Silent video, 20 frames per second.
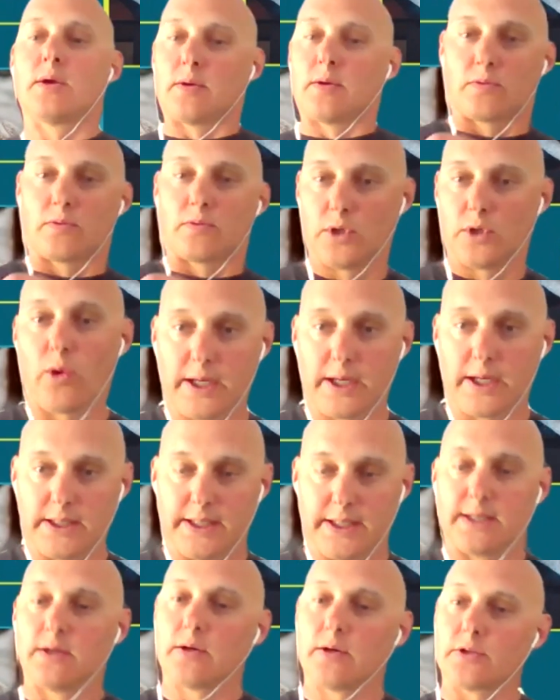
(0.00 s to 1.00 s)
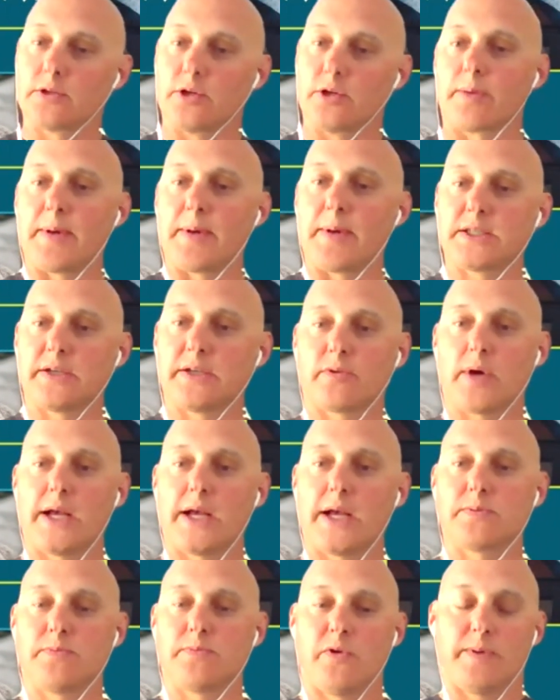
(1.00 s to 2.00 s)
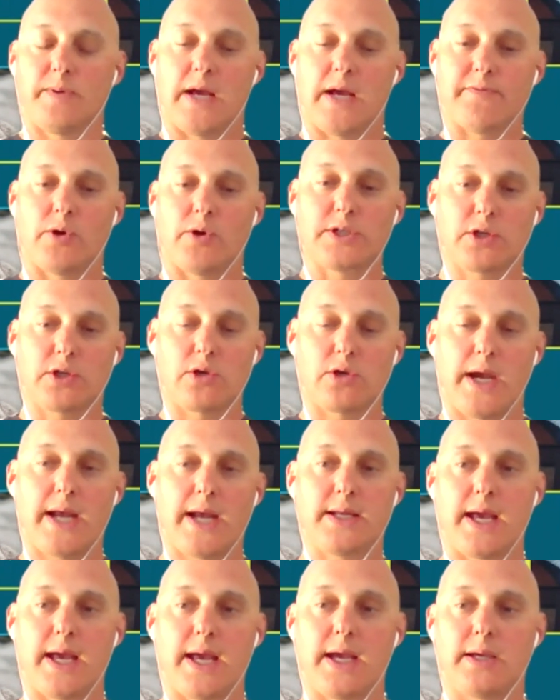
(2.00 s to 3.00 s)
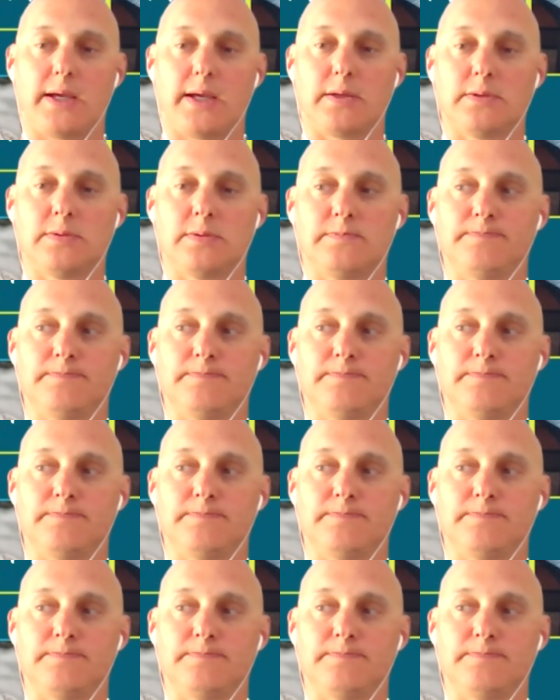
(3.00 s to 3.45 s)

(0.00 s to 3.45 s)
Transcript: real quickly during my civil rights movement i've always created a